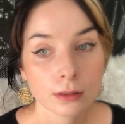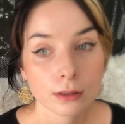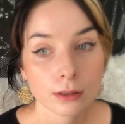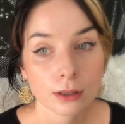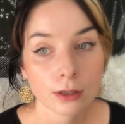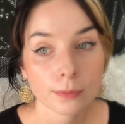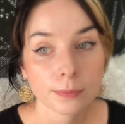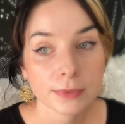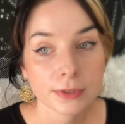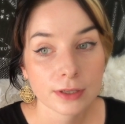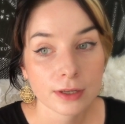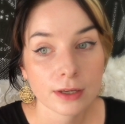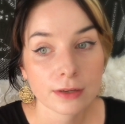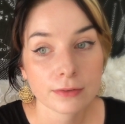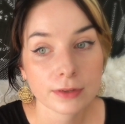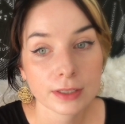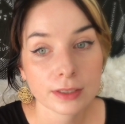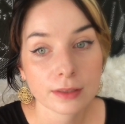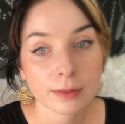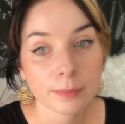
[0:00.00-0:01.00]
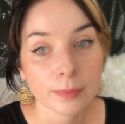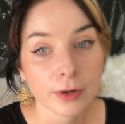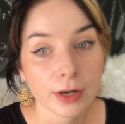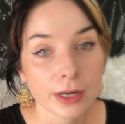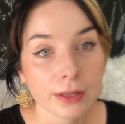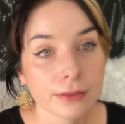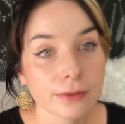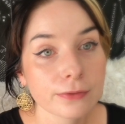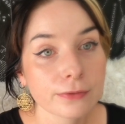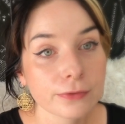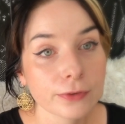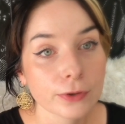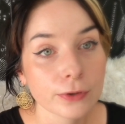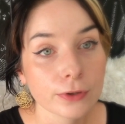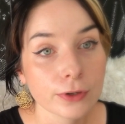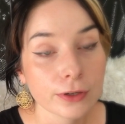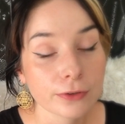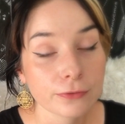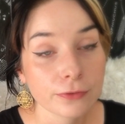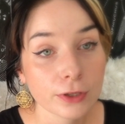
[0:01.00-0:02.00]
Observing the breath
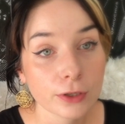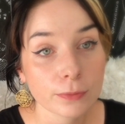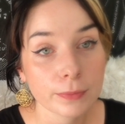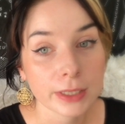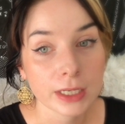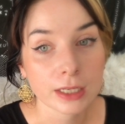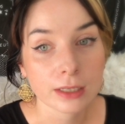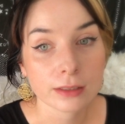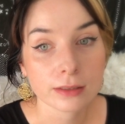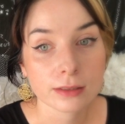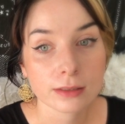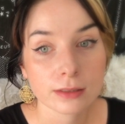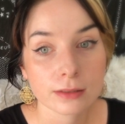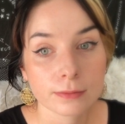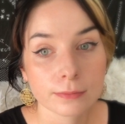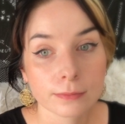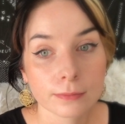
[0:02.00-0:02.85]
for a few minutes.